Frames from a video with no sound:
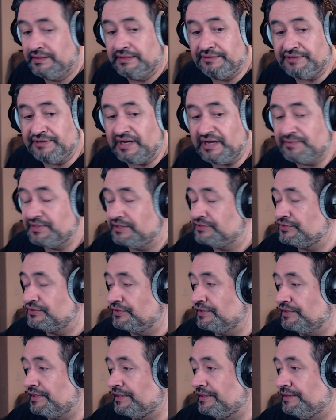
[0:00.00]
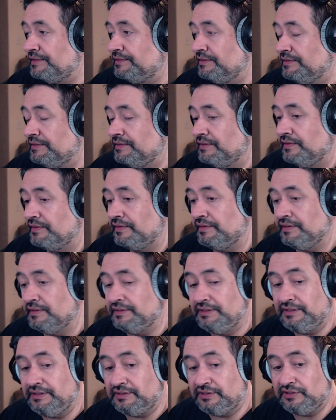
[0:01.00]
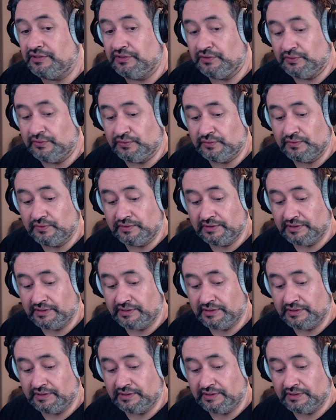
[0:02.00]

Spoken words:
Now I'm going to turn on the EQ